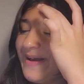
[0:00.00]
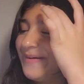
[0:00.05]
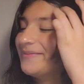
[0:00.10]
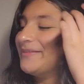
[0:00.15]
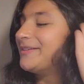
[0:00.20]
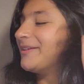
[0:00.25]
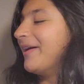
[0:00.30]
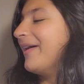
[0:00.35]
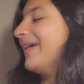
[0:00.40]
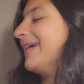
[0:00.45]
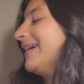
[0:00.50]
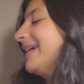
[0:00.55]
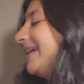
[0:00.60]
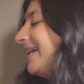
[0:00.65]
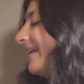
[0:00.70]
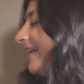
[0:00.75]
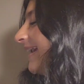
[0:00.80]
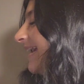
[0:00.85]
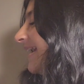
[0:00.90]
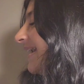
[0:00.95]
I'm
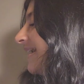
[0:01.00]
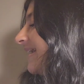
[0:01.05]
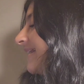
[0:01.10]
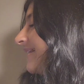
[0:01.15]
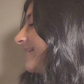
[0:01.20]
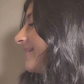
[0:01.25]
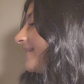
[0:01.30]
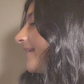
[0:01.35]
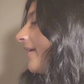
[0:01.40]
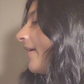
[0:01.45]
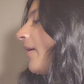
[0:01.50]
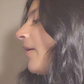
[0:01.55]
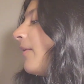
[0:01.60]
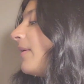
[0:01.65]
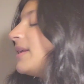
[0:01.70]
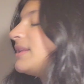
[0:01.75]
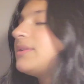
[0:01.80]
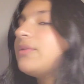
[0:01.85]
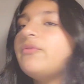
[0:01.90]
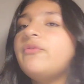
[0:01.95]
sorry. So
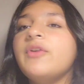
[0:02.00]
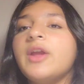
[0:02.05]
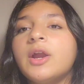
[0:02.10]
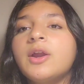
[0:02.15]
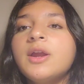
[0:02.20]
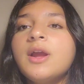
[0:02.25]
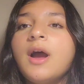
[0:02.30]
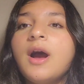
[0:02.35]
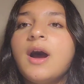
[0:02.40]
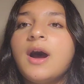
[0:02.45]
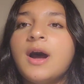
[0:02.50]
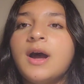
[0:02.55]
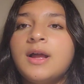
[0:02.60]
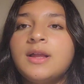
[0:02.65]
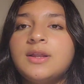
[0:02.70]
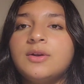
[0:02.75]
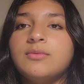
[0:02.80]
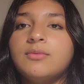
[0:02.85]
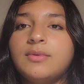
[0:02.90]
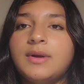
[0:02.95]
it's very
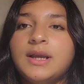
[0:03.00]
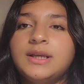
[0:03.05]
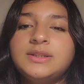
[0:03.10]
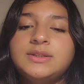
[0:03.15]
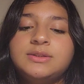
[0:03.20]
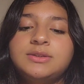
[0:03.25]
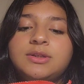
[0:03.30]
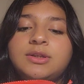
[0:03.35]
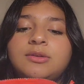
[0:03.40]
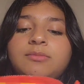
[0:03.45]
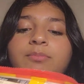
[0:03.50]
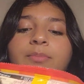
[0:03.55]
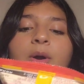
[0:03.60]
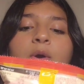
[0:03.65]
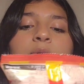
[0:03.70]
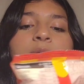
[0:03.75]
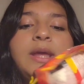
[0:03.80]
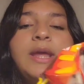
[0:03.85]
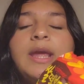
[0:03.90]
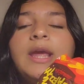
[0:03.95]
hot rice
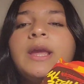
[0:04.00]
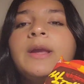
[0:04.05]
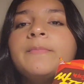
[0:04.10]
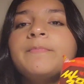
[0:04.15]
tteokbokki.